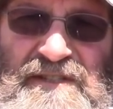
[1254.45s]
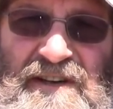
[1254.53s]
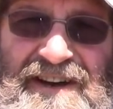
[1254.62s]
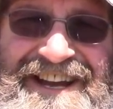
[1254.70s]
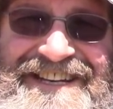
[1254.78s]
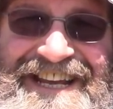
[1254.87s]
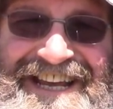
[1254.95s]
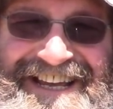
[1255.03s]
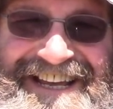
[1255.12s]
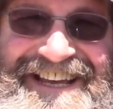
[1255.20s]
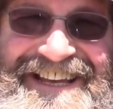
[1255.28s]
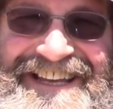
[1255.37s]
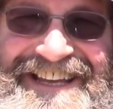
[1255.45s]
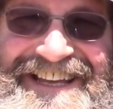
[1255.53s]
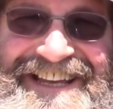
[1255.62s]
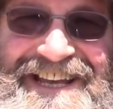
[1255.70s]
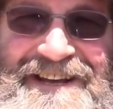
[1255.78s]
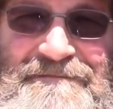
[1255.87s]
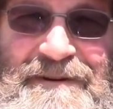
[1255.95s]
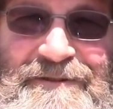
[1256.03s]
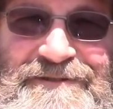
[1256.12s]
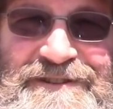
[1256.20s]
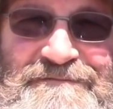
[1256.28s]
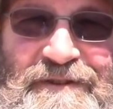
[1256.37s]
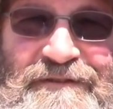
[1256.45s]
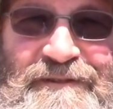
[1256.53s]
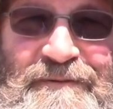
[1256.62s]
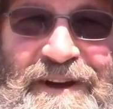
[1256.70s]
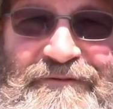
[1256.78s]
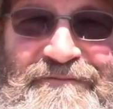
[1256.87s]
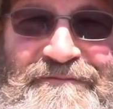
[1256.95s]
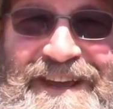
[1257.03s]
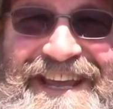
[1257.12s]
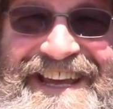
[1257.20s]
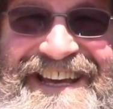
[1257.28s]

side. Boat is moving away from me.